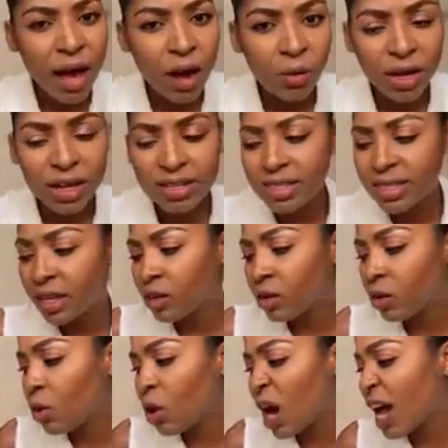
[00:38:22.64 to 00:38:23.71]
crying
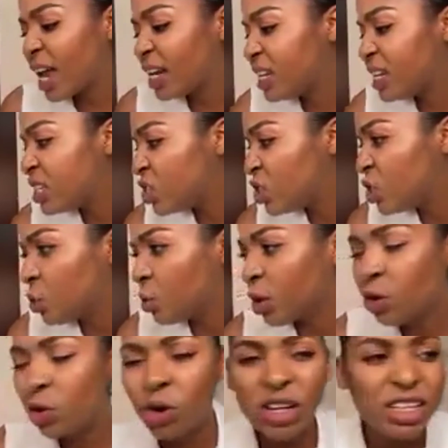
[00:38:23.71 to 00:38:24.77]
foul and said, oh,
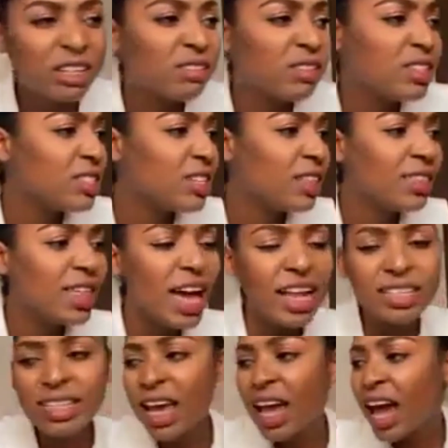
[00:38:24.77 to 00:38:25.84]
Alice, you were calling
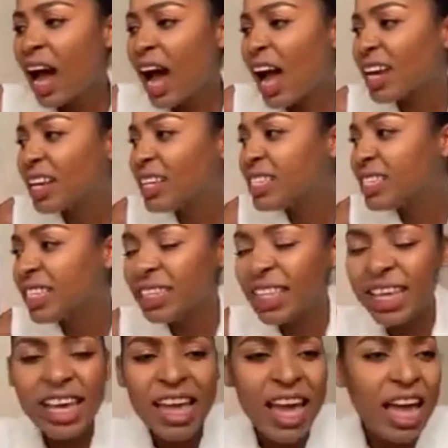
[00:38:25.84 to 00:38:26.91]
this and that.
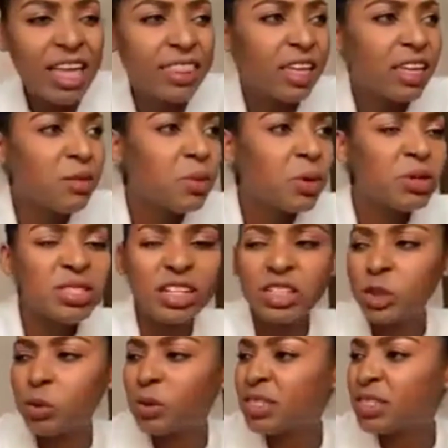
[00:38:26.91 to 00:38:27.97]
Alice, here are the
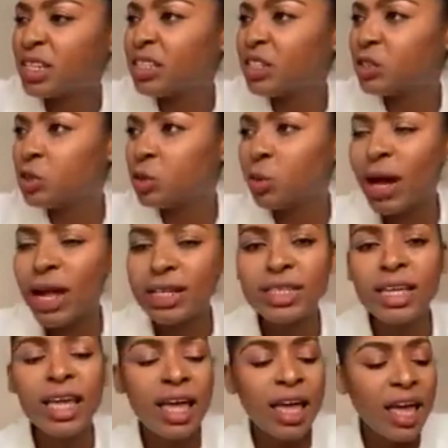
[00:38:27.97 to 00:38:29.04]
emails that she was
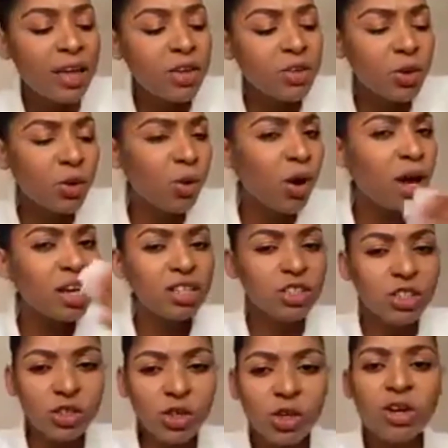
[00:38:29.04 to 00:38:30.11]
sending to what?
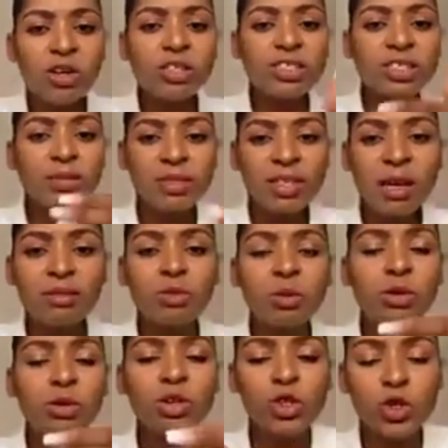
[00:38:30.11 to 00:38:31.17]
You know,
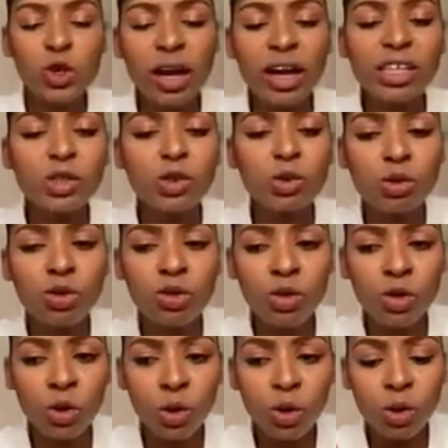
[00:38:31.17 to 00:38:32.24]
sometimes because you
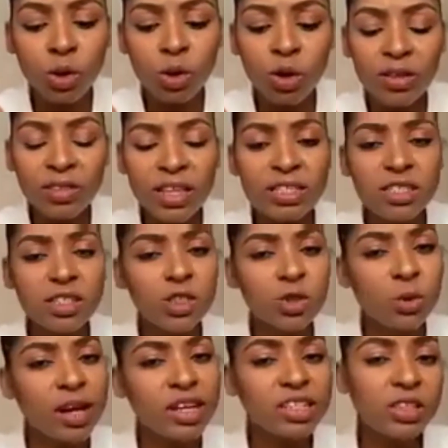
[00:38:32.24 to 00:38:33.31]
guys don't know
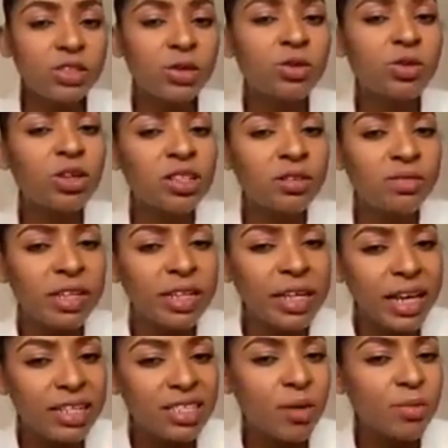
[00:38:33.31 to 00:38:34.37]
the situation, you
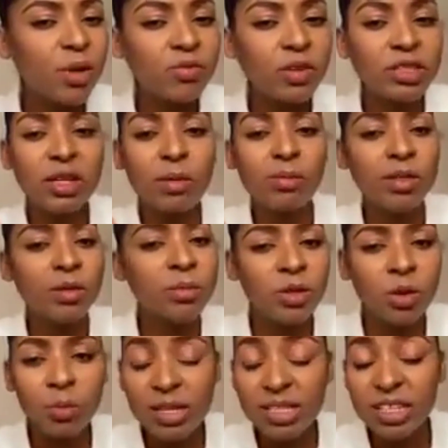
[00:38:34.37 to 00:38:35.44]
don't even get some of
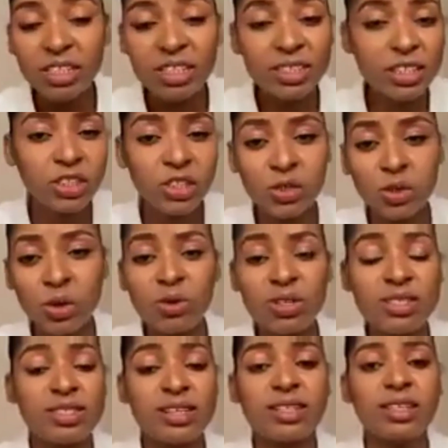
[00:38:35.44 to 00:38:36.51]
the subliminal messages
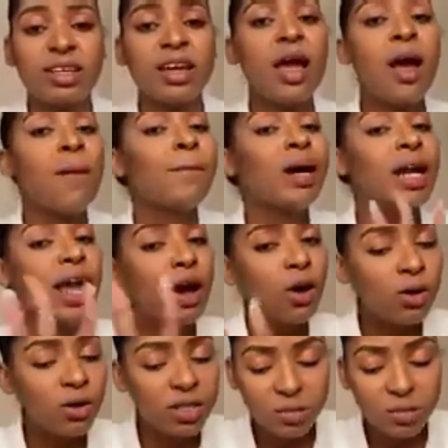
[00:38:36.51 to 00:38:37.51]
that she's always sending.